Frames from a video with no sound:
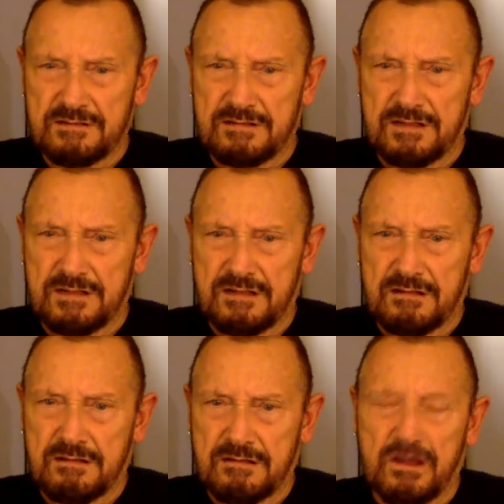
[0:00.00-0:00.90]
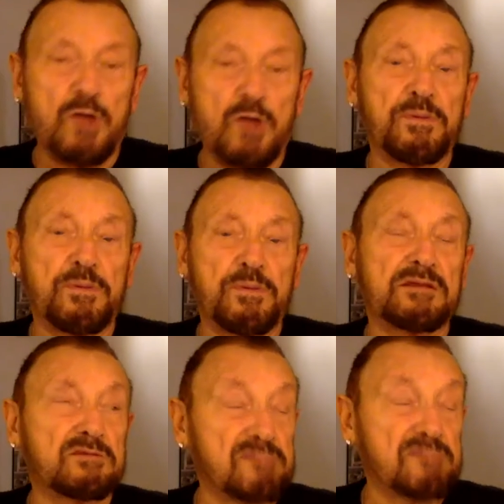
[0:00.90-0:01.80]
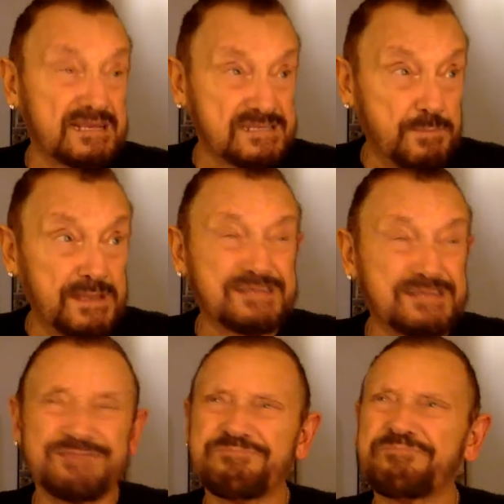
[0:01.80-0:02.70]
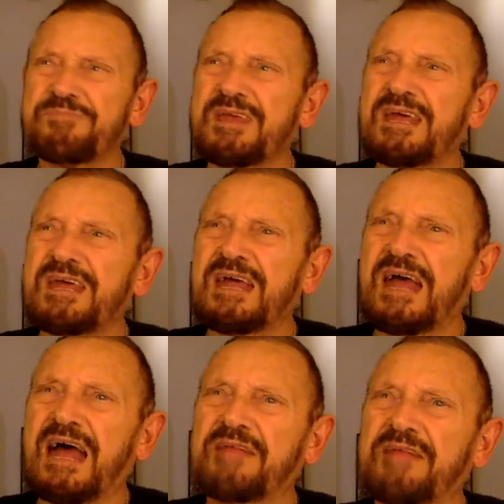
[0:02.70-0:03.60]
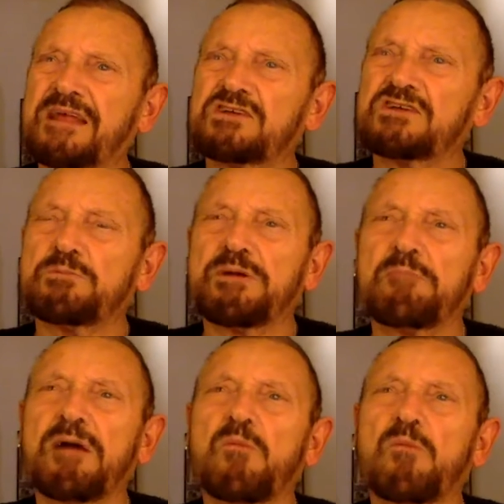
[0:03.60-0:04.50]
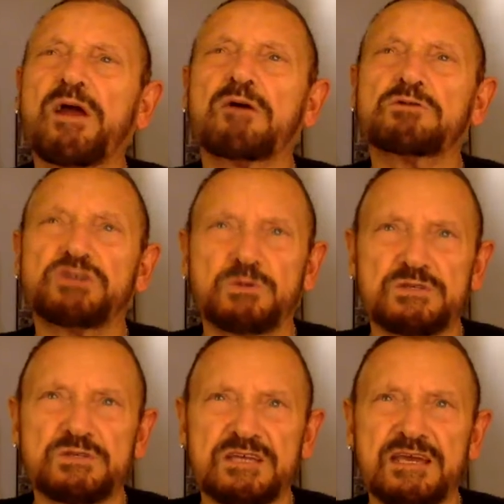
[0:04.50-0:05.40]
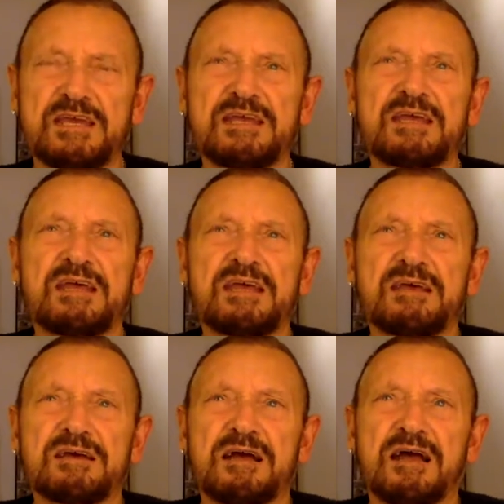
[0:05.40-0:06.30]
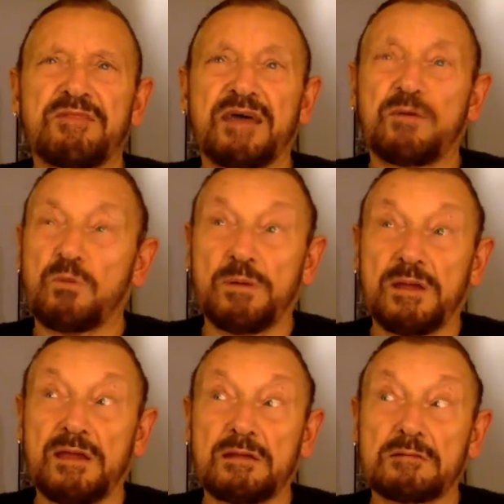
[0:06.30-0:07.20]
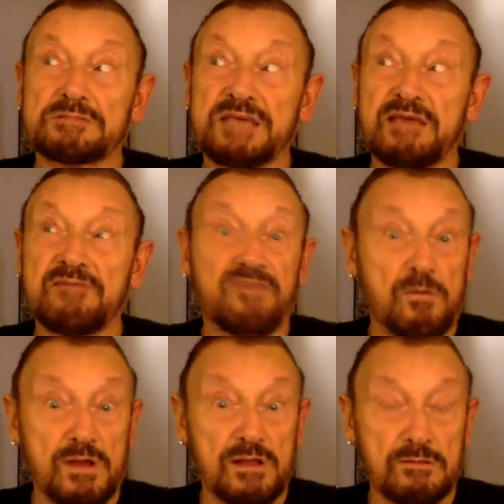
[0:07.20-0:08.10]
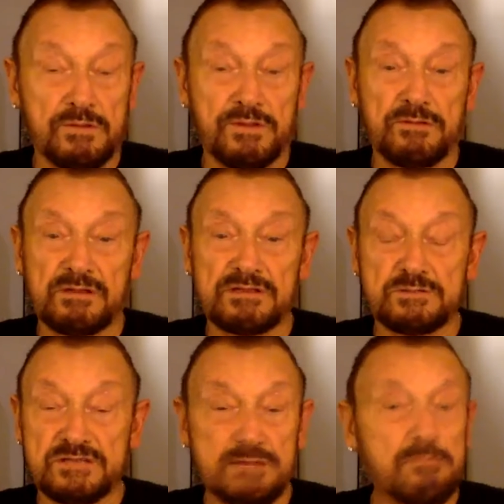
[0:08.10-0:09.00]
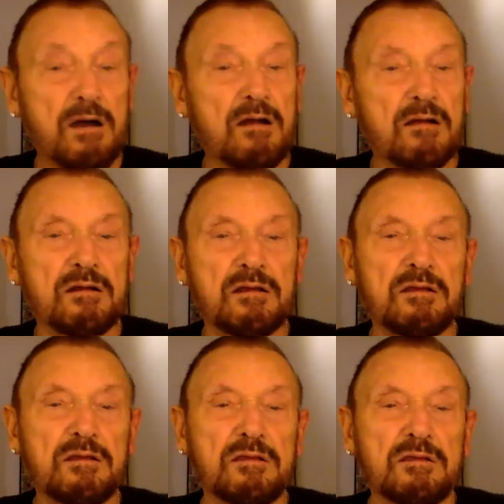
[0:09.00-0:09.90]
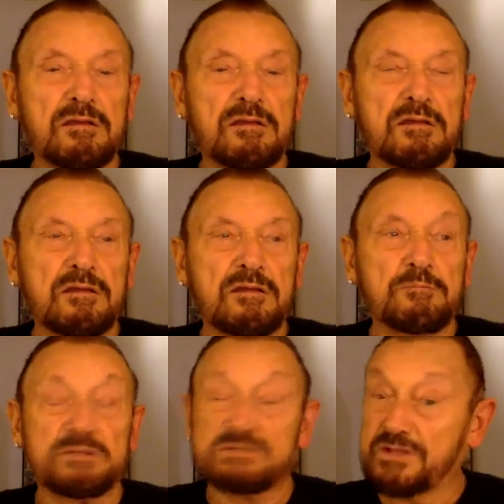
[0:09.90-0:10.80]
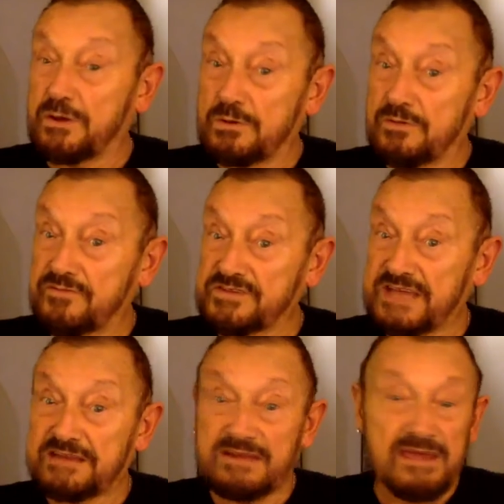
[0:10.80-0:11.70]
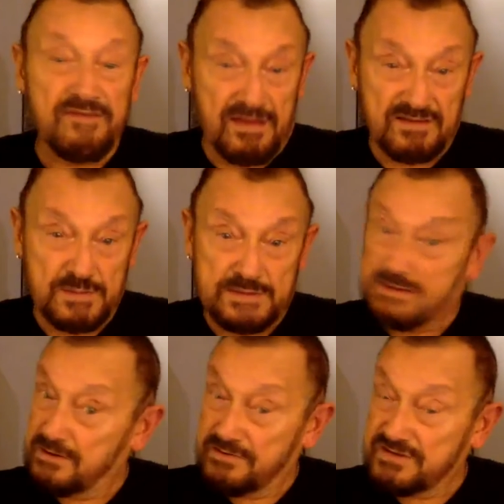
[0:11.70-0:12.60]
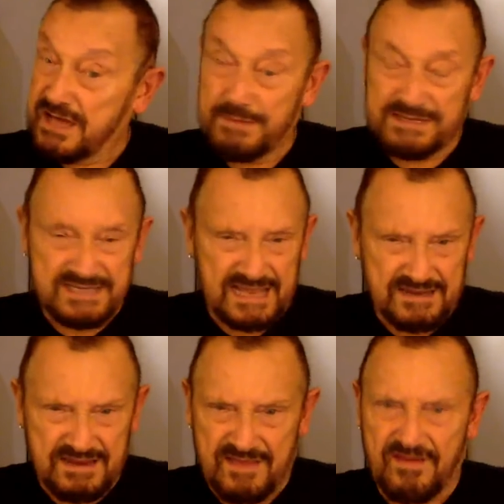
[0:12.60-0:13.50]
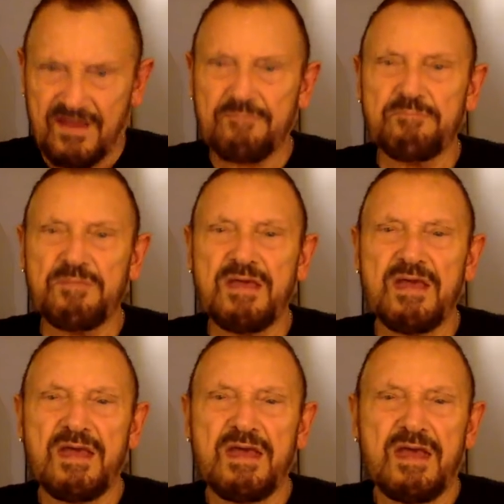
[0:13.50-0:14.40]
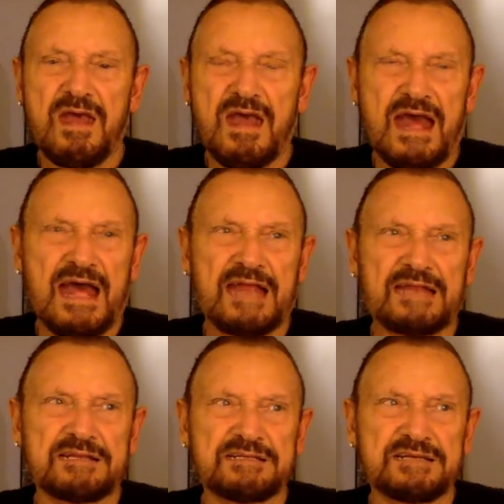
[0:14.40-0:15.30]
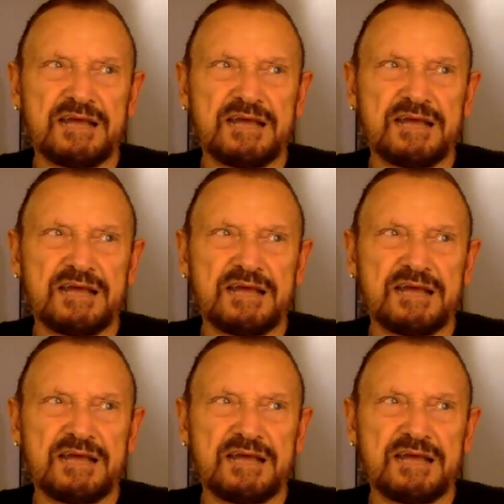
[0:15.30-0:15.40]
Copenhagen and rest a bit. And then I shall be on my way on Tuesday. And that will be saying farewell not only to Denmark, but to the whole of Scandinavia. I've spent a lot of time in Scandinavia. And